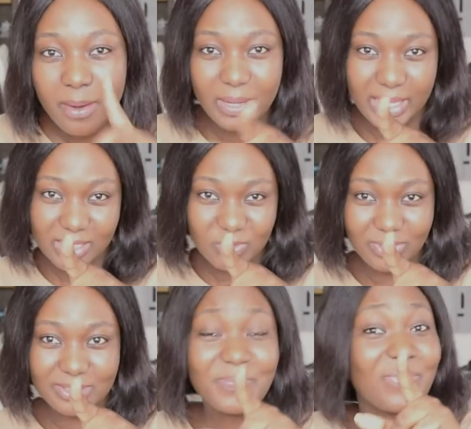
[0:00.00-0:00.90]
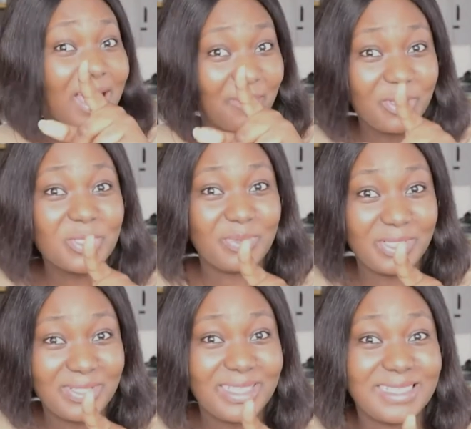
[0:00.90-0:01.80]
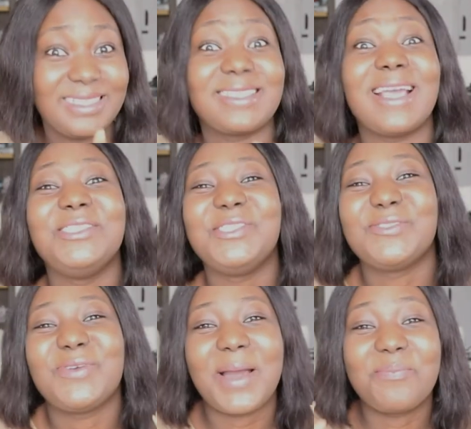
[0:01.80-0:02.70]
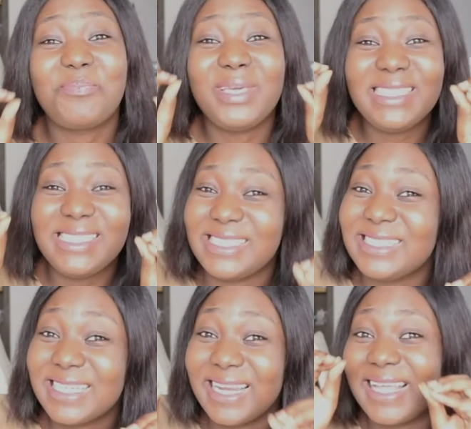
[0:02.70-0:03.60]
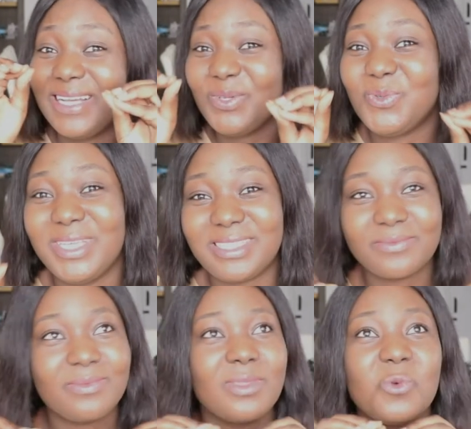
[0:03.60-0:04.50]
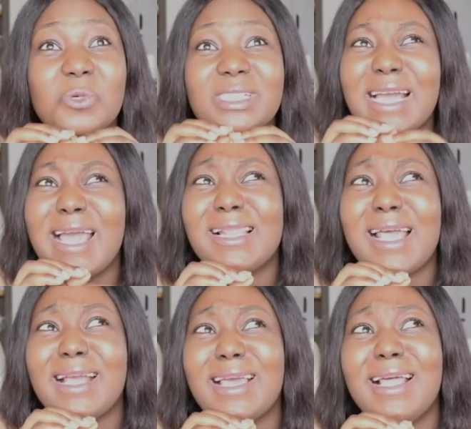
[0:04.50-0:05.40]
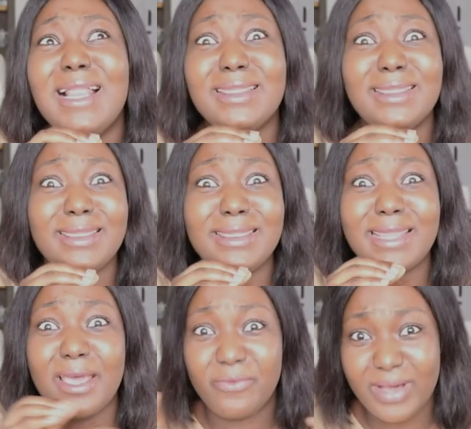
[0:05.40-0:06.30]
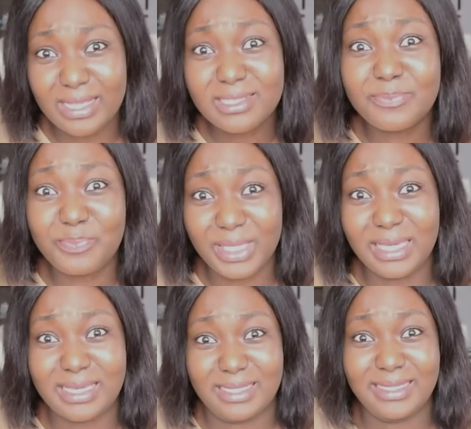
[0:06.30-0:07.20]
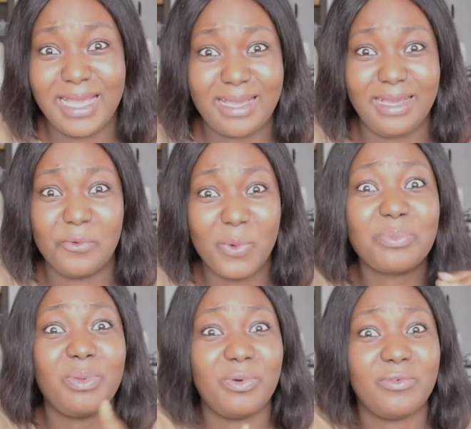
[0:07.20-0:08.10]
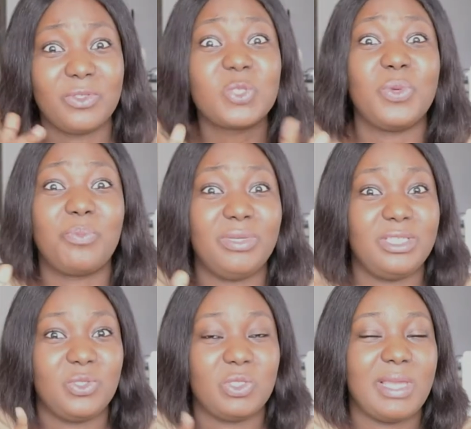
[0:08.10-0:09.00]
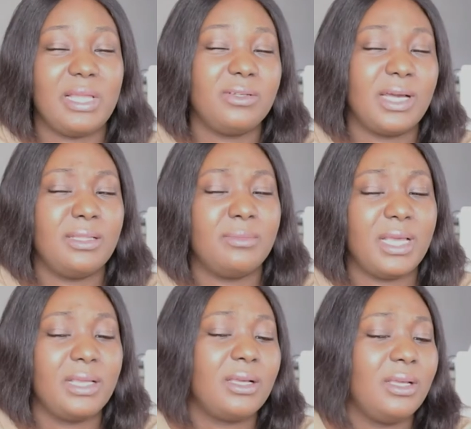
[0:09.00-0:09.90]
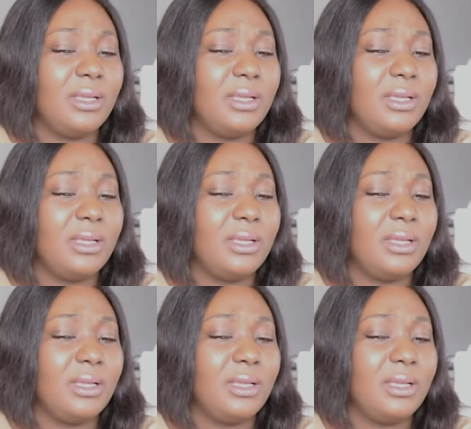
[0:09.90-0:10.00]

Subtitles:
but guess what? I'm going to be doing it in Nigeria Pidgin language, which I like never speak. Like, when people even speak Pidgin to me, I look at them like,